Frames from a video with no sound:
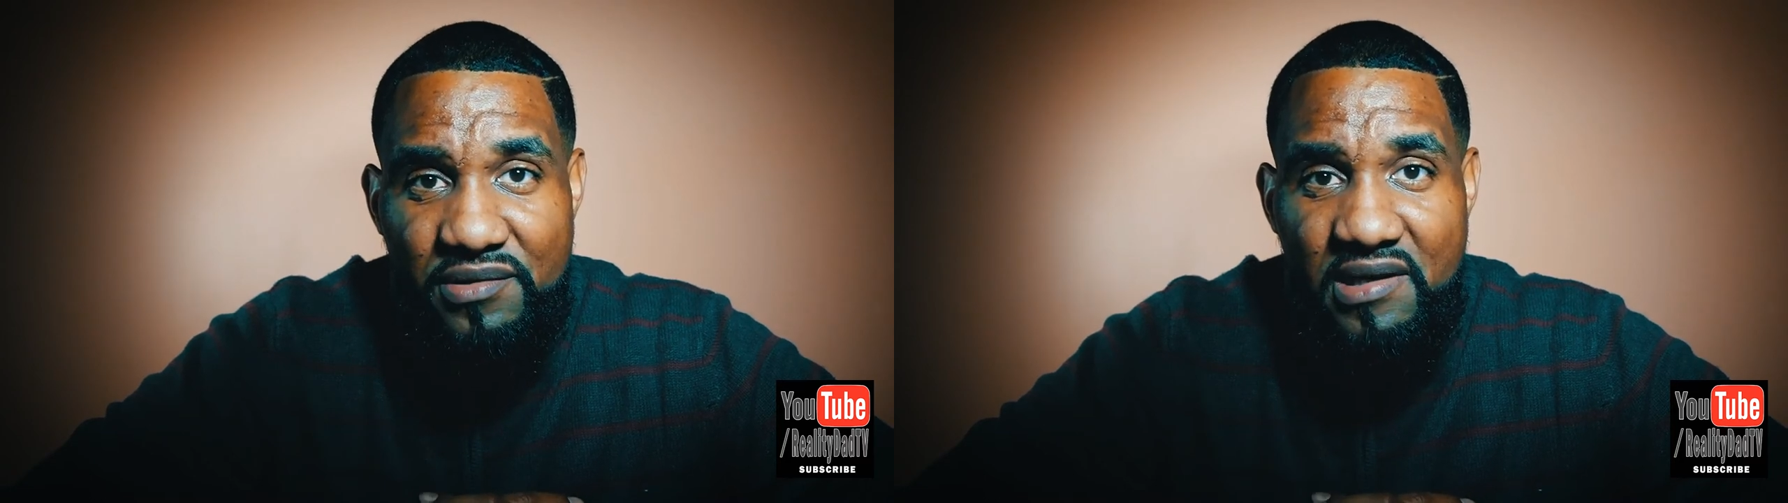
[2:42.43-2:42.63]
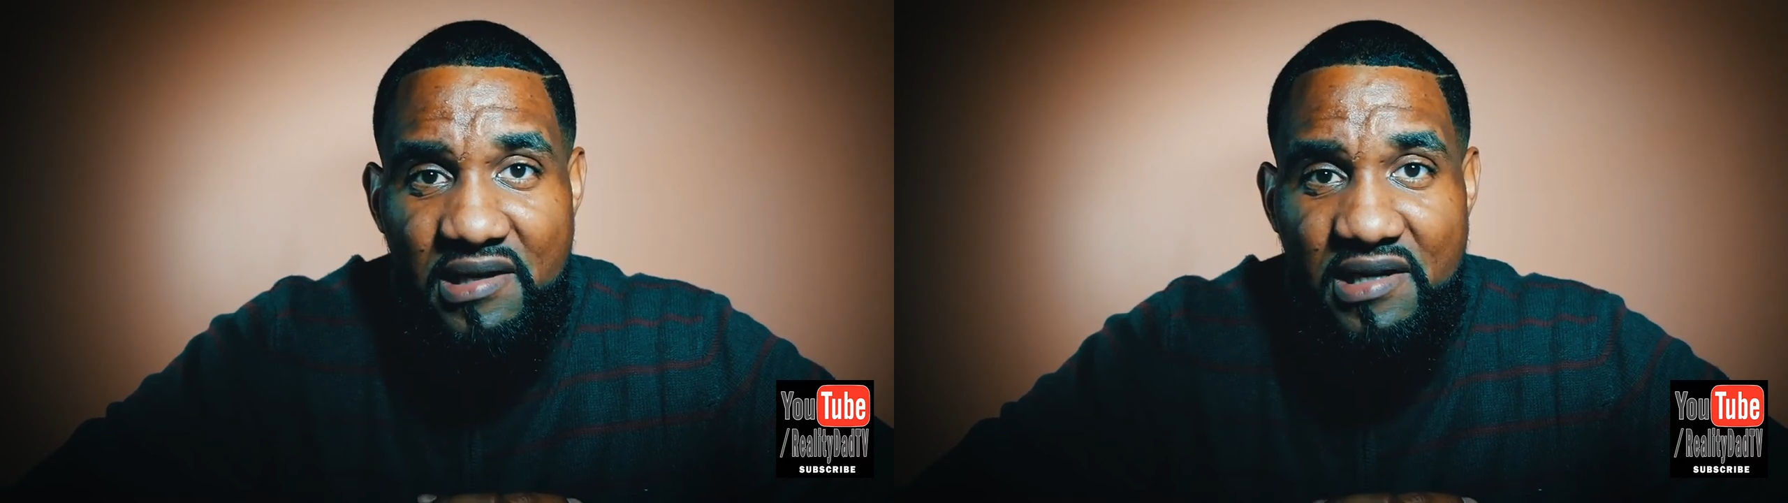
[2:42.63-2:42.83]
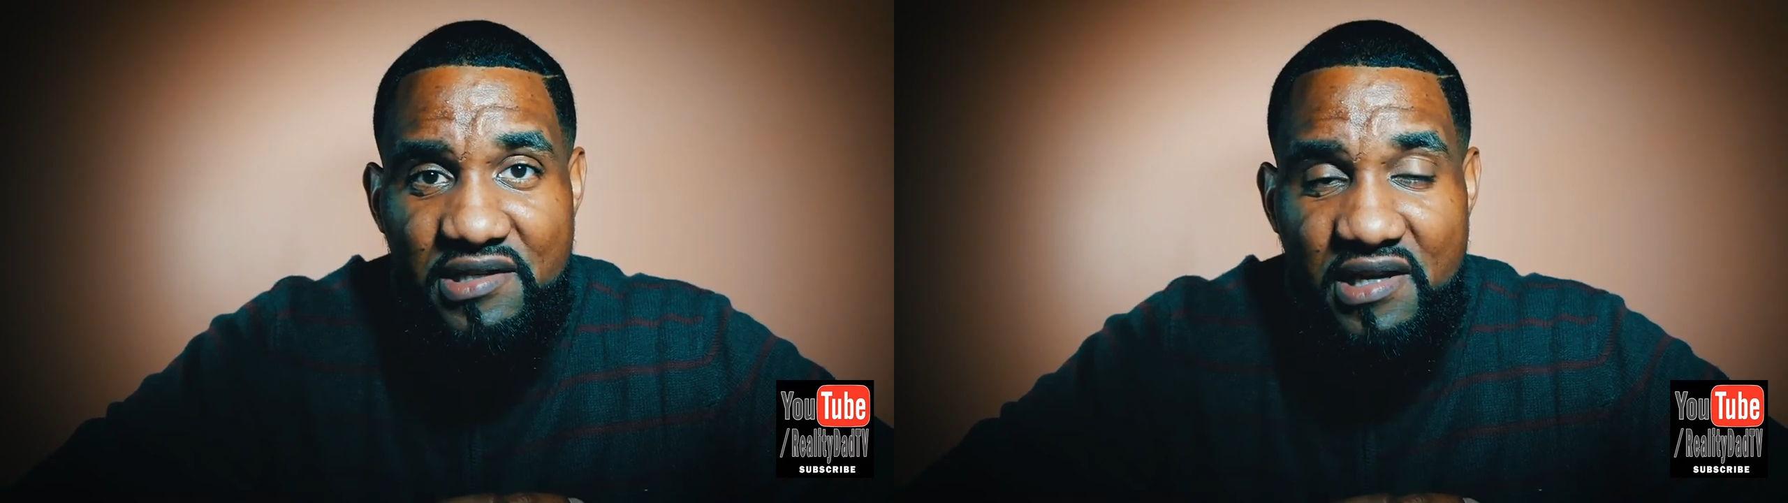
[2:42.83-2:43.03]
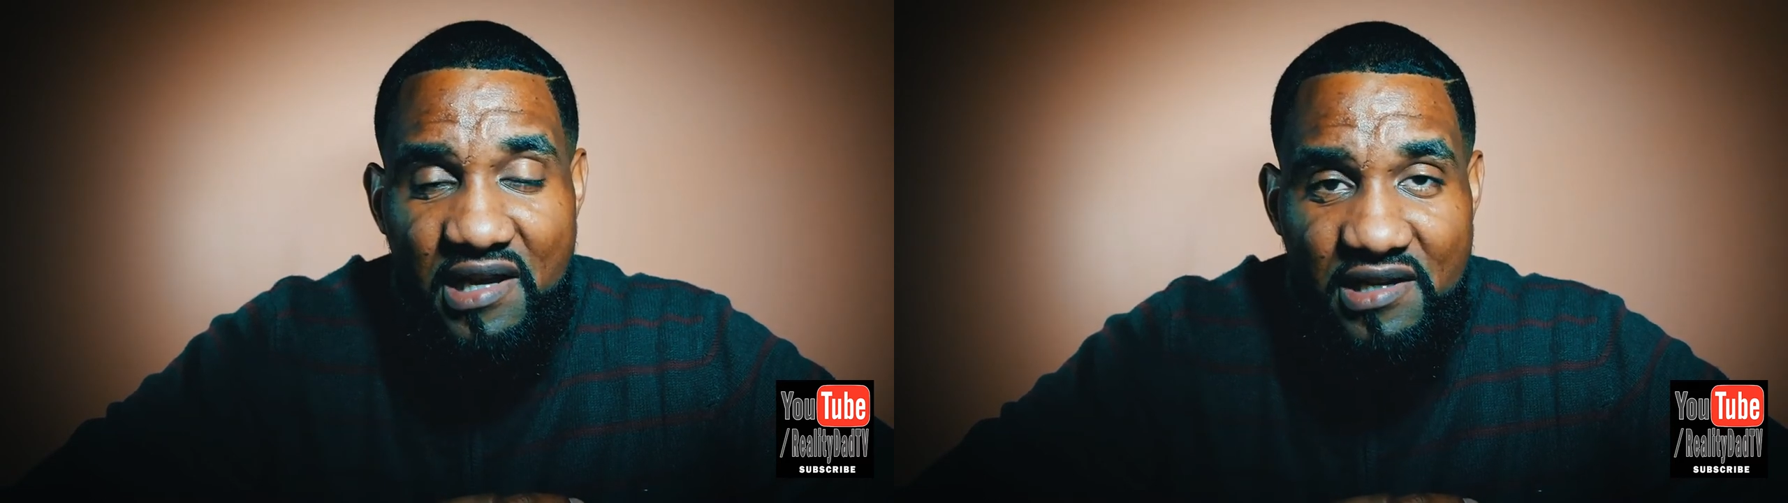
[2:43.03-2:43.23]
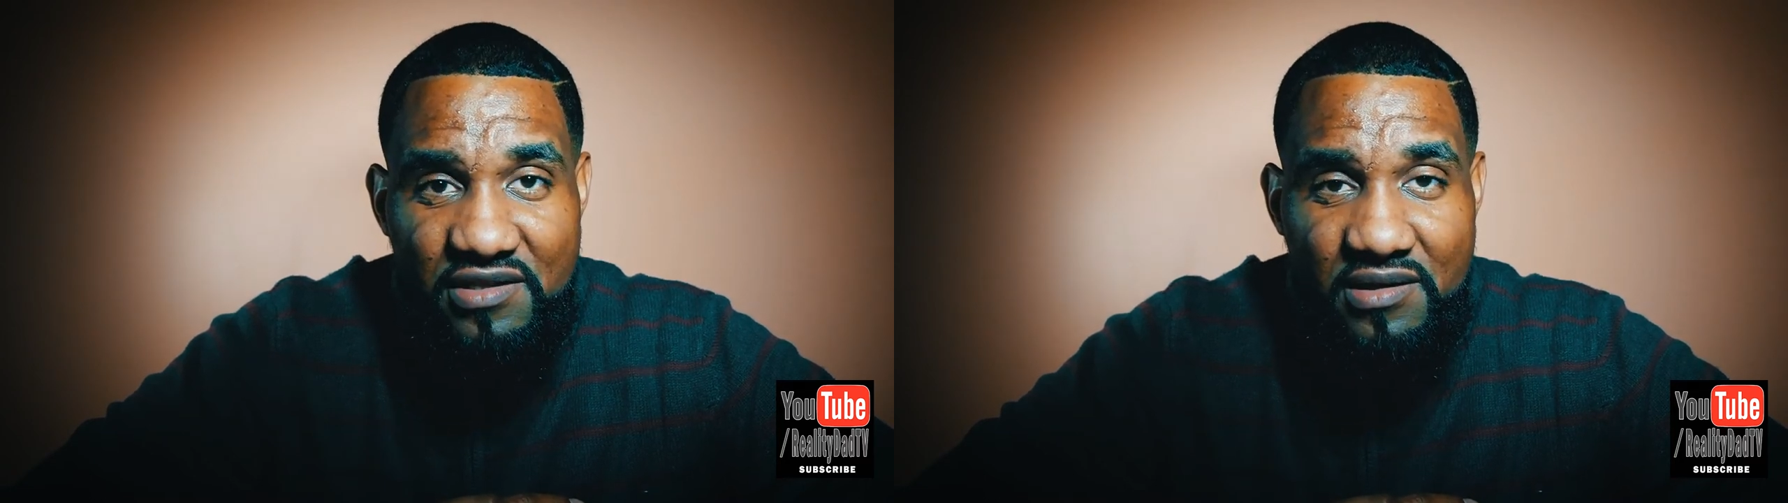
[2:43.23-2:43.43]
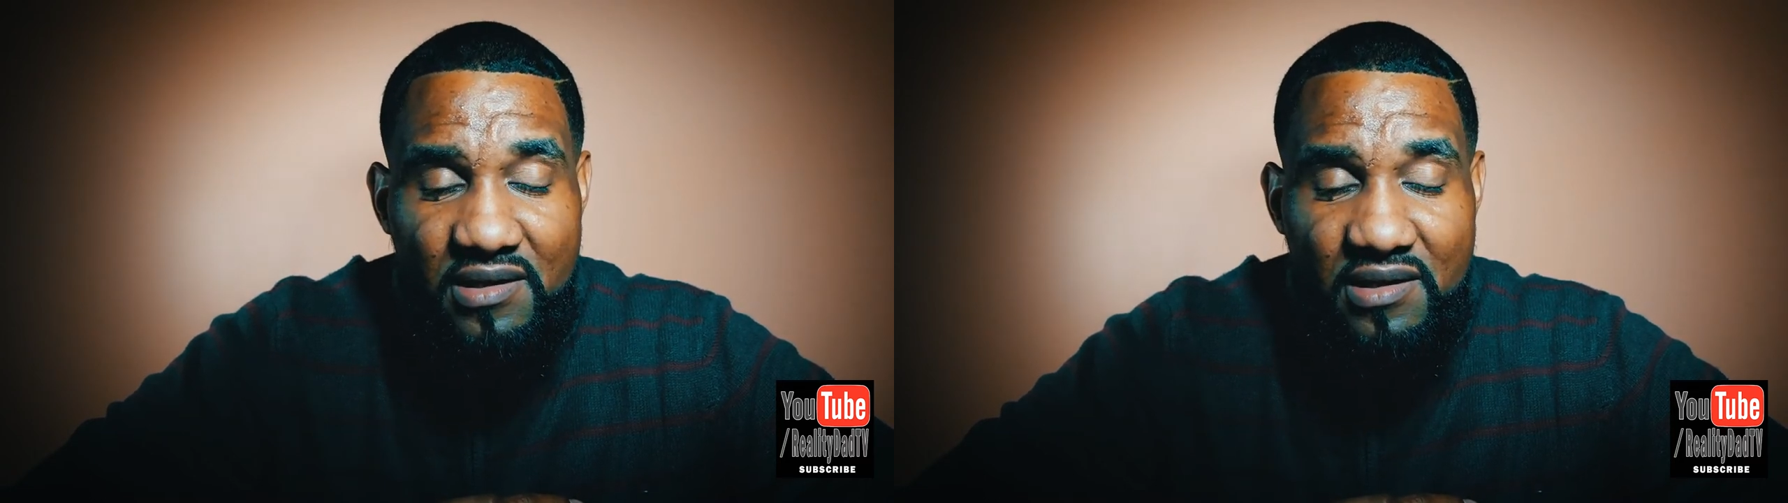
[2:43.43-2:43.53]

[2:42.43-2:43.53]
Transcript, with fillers: in education.